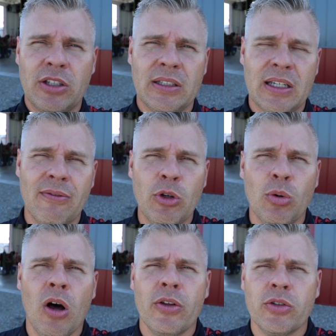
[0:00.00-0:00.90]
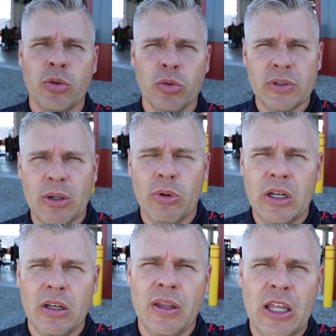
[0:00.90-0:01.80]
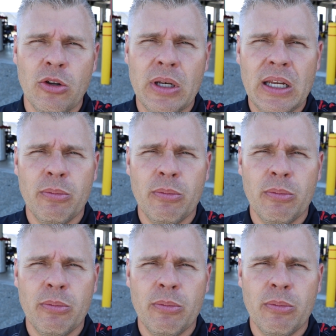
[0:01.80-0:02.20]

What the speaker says: Let's give you all the tools that you need